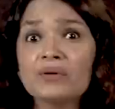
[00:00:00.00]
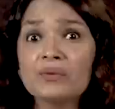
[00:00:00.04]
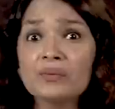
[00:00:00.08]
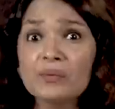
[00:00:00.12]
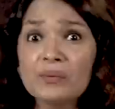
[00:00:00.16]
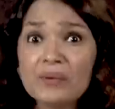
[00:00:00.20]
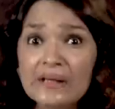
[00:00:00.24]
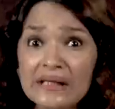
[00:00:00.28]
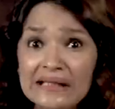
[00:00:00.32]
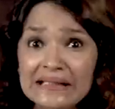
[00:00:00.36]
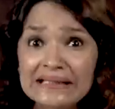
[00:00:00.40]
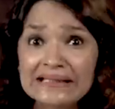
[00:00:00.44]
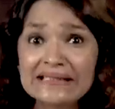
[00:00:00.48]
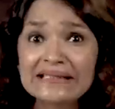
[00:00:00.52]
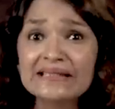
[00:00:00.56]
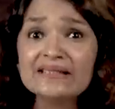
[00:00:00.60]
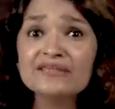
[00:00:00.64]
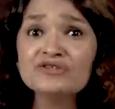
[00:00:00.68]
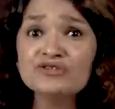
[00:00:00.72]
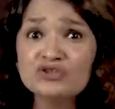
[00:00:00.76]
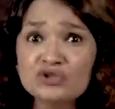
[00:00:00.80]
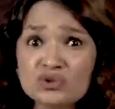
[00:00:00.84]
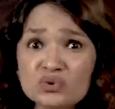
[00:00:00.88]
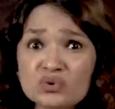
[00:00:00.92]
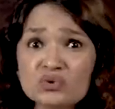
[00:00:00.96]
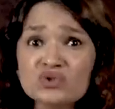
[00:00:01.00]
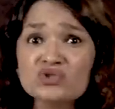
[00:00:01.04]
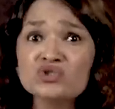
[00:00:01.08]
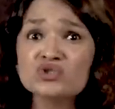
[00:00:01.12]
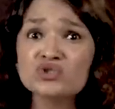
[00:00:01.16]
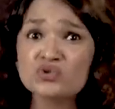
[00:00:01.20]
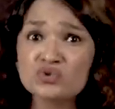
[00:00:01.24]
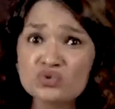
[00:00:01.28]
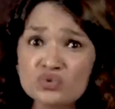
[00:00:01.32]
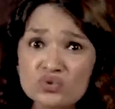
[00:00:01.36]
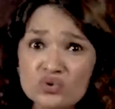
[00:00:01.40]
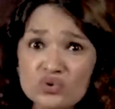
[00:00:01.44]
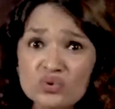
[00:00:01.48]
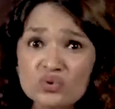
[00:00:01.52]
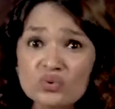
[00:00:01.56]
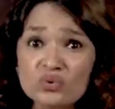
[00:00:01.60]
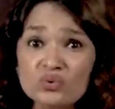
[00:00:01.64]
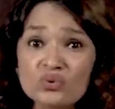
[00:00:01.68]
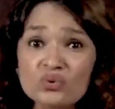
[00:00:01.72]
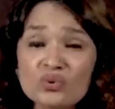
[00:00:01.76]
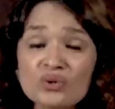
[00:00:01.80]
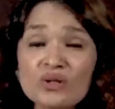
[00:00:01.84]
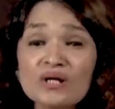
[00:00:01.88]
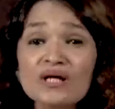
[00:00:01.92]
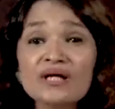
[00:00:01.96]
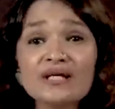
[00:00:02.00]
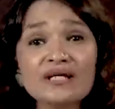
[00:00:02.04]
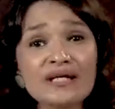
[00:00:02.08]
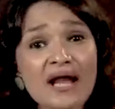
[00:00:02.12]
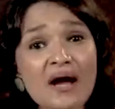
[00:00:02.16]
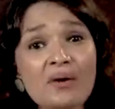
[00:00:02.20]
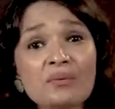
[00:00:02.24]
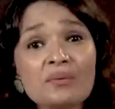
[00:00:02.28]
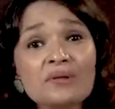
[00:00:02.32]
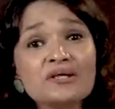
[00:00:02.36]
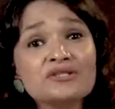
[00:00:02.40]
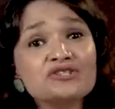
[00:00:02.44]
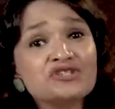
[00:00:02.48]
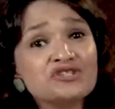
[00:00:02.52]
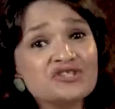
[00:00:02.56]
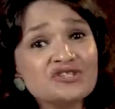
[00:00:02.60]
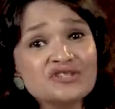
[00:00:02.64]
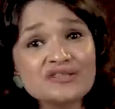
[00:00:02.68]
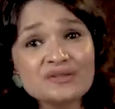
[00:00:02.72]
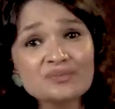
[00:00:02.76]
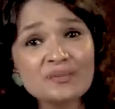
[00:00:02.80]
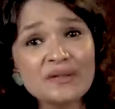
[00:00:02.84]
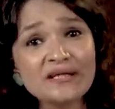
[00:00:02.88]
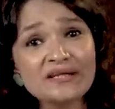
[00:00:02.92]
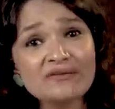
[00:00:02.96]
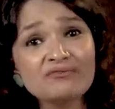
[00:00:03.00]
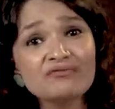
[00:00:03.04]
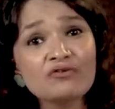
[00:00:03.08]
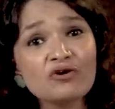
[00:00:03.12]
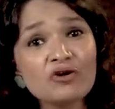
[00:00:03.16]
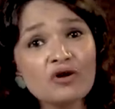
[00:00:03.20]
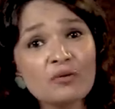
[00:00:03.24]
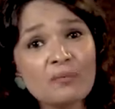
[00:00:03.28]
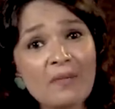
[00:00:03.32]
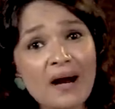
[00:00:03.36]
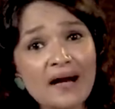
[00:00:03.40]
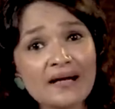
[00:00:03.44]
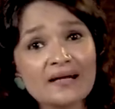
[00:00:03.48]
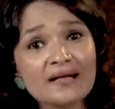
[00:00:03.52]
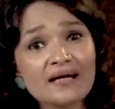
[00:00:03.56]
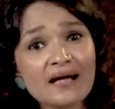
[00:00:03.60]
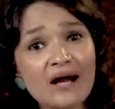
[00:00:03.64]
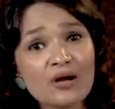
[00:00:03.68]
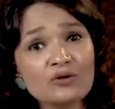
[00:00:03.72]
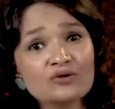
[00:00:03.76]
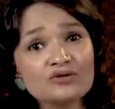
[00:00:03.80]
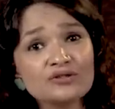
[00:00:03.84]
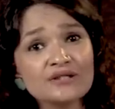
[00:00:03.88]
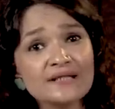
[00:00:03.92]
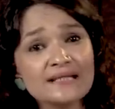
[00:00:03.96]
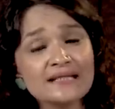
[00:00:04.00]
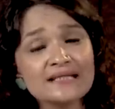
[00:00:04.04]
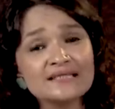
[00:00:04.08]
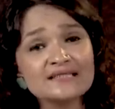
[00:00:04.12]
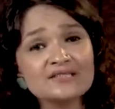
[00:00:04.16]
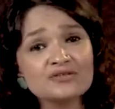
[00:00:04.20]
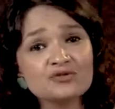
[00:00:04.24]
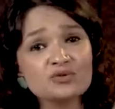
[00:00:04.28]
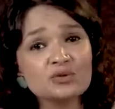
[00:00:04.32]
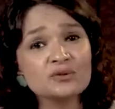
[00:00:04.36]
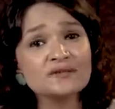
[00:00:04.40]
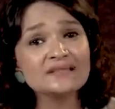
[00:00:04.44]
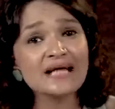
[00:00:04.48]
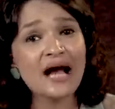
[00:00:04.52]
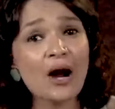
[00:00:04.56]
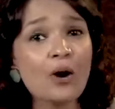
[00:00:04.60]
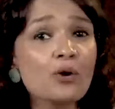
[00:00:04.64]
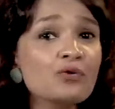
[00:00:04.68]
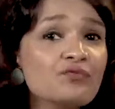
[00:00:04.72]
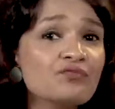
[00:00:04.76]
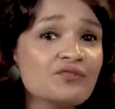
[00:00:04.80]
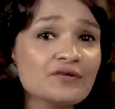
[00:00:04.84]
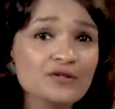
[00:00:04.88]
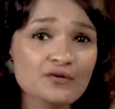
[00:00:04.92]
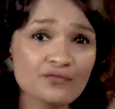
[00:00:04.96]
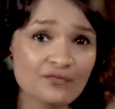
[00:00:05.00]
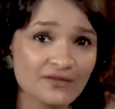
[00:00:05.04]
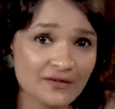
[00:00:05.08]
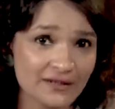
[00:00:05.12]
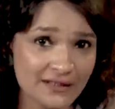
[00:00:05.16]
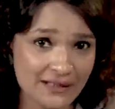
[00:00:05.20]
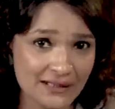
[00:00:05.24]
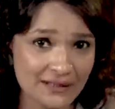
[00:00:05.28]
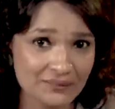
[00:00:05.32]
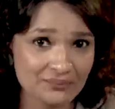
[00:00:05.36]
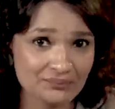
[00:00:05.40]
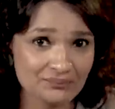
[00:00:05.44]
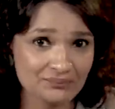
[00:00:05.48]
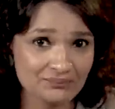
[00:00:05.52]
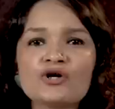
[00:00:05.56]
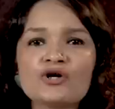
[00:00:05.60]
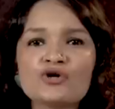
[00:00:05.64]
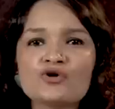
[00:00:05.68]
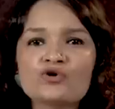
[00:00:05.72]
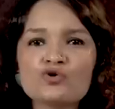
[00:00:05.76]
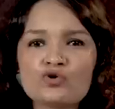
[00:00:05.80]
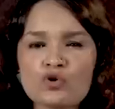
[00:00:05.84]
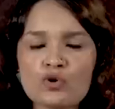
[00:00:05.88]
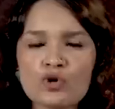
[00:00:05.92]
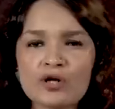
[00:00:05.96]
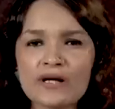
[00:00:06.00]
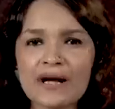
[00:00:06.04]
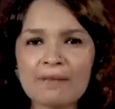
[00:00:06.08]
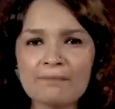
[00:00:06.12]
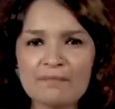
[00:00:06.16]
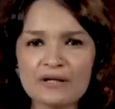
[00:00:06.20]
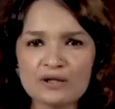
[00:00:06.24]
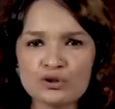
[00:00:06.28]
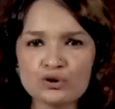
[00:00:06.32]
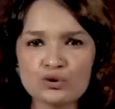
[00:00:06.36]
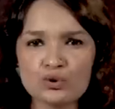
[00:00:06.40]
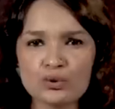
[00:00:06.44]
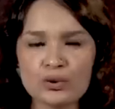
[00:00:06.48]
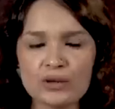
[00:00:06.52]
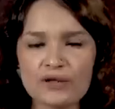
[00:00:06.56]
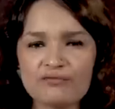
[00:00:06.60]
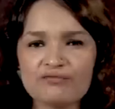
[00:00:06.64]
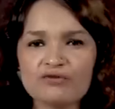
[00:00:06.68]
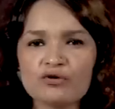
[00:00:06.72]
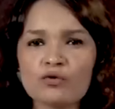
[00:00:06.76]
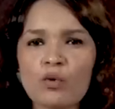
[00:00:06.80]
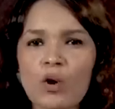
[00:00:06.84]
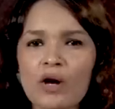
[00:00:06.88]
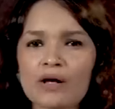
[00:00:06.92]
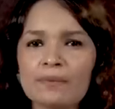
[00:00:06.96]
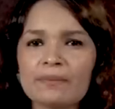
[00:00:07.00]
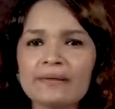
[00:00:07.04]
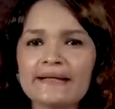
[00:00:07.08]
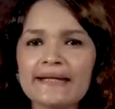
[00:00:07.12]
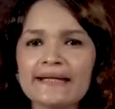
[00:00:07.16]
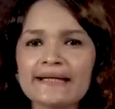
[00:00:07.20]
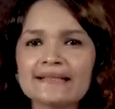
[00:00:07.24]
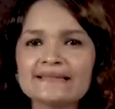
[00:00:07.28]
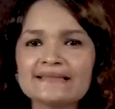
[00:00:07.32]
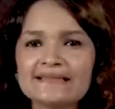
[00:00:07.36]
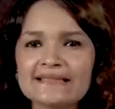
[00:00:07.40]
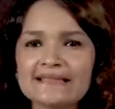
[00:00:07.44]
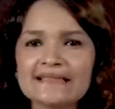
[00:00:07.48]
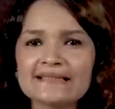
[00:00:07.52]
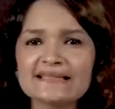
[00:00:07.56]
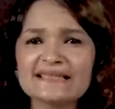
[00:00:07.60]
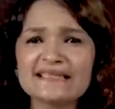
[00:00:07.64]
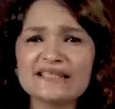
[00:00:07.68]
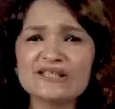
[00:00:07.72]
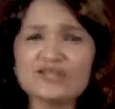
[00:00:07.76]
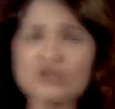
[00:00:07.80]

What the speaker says: Really? Juice too? Now we're just waiting for Commander Gau to take us through his outfit of the day. Rule number two, if you want to be taken seriously,